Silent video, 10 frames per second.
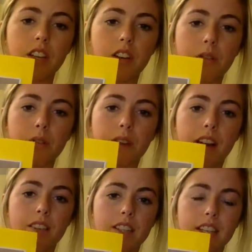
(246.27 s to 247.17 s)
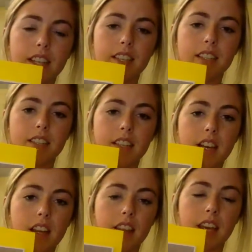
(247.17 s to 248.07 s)
go around and
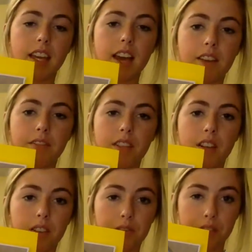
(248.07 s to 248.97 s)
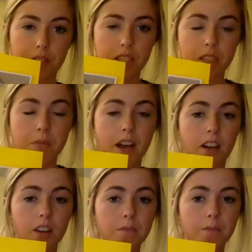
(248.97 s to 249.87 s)
they have the dog first
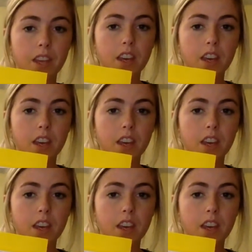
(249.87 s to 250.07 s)
smell